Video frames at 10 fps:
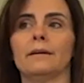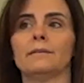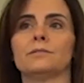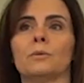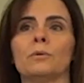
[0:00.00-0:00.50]

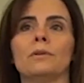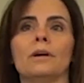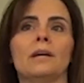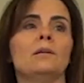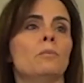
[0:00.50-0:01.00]
So we're
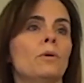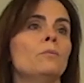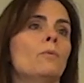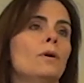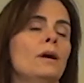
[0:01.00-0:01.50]
looking more and
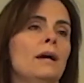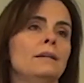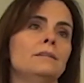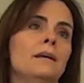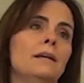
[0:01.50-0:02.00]
more,
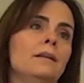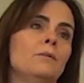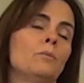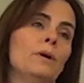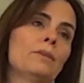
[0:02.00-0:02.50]
and and
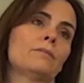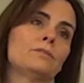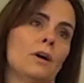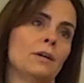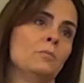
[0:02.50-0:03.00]
with
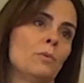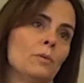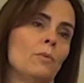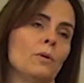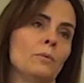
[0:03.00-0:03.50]
talking more
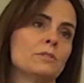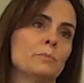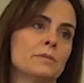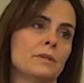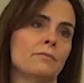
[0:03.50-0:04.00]
and more with
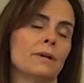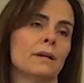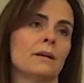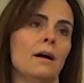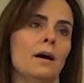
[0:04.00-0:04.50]

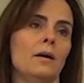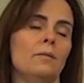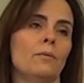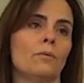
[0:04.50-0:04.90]
specific uh,